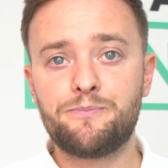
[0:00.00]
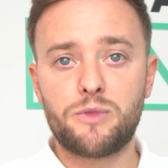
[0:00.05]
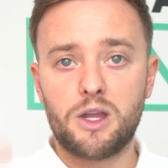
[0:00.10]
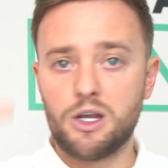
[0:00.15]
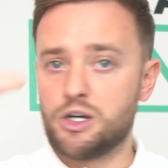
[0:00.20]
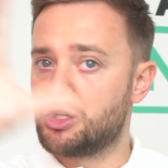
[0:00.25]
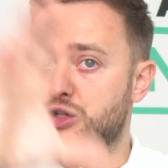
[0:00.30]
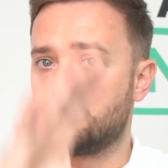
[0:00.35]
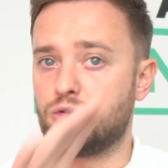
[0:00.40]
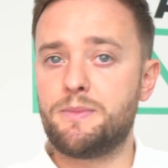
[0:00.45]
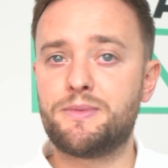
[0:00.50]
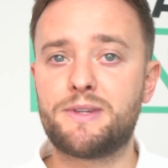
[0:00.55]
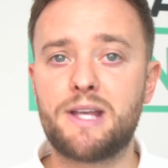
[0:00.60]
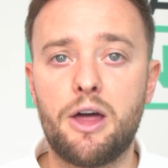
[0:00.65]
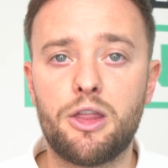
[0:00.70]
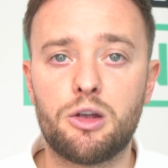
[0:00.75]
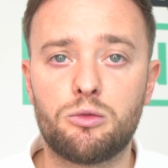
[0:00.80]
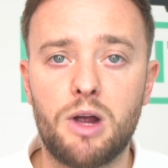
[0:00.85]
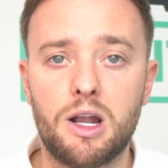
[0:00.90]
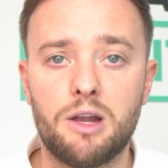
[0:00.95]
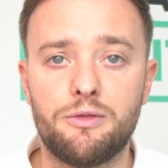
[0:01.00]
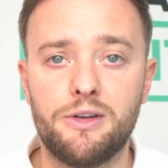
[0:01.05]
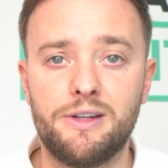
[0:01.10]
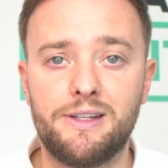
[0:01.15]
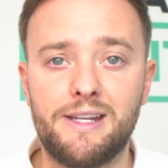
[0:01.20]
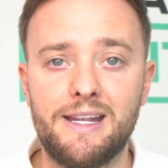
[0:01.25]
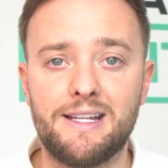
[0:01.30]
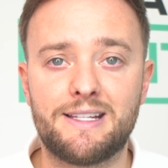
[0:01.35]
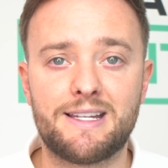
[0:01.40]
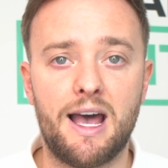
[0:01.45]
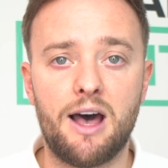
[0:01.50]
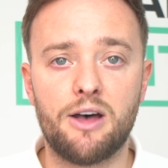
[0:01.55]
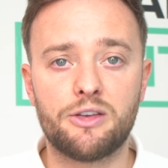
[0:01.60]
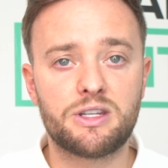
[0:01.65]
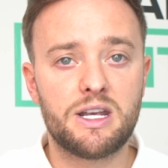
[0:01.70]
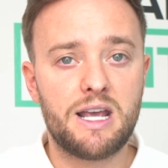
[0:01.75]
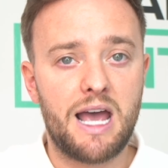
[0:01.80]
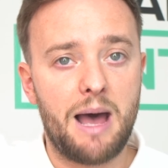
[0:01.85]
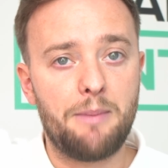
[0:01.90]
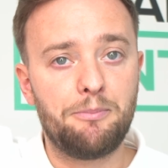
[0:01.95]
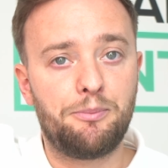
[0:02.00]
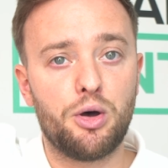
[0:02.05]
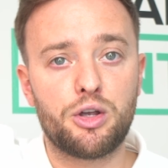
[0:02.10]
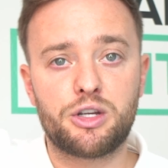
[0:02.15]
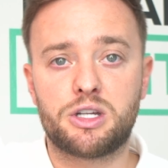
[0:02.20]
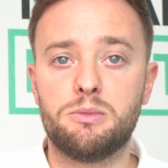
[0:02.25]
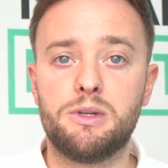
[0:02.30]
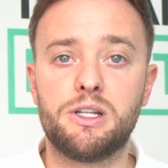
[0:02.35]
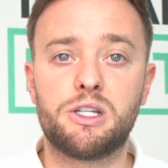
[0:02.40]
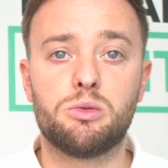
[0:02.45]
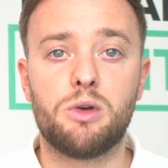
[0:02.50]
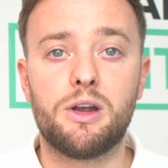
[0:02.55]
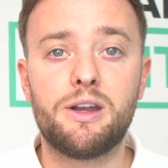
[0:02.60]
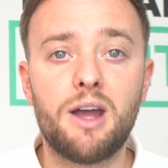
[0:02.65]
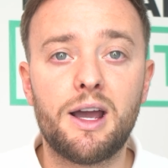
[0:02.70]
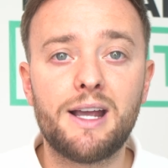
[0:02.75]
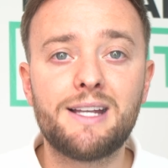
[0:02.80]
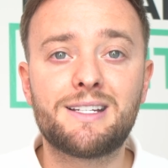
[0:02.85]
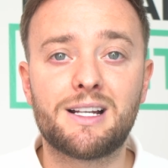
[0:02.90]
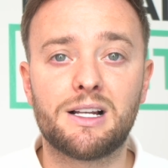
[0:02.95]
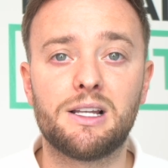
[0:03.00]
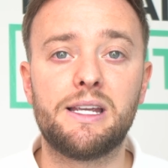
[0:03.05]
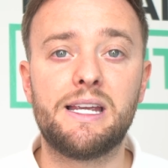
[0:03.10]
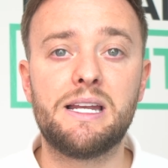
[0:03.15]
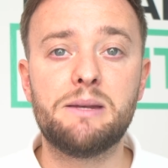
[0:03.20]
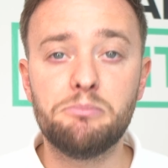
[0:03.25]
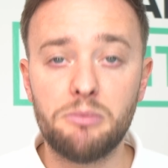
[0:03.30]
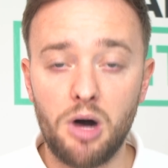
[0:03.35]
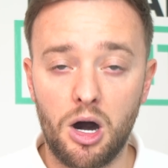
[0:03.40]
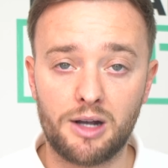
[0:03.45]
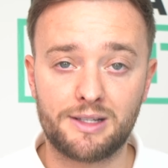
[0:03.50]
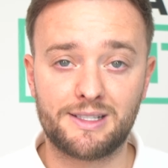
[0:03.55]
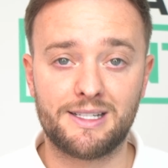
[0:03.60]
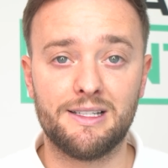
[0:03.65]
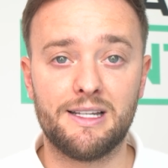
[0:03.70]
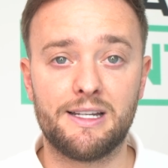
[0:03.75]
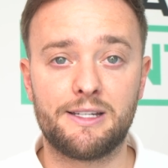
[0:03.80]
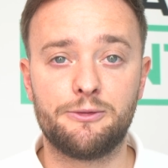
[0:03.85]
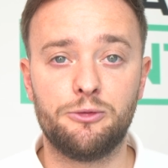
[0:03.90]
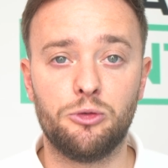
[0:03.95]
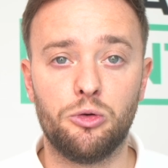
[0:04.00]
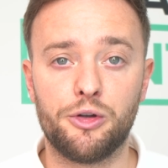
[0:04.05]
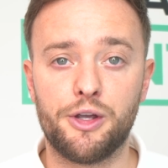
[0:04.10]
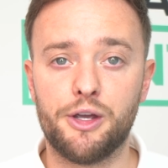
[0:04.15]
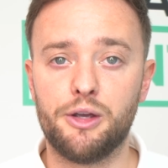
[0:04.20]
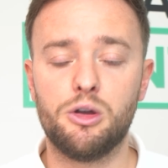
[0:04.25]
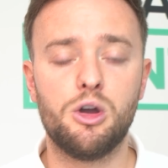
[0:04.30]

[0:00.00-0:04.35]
strips out the relevant details, and puts them into a nice clean marketing list for you.